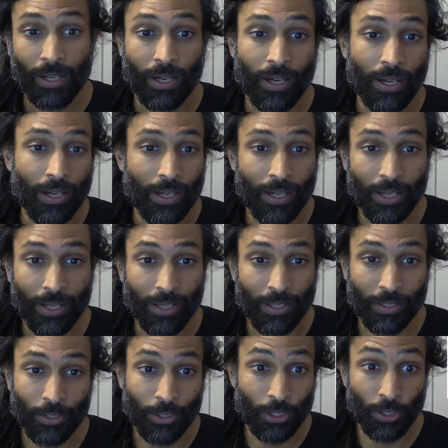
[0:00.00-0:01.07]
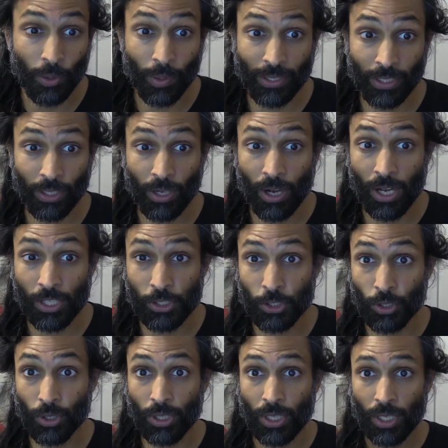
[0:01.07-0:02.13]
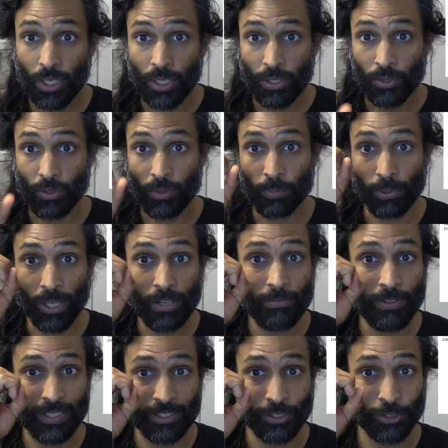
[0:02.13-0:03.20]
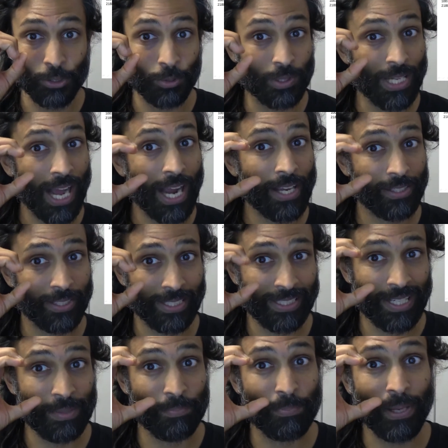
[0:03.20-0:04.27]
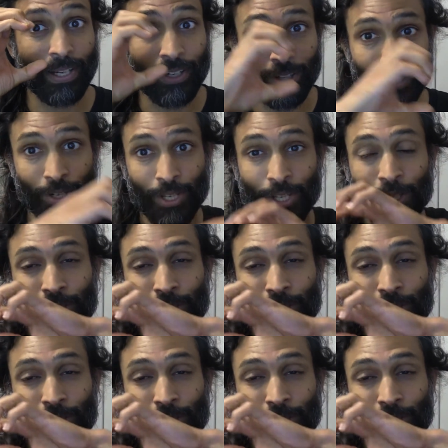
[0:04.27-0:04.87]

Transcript: It can cause your blood vessels to dilate, get bigger,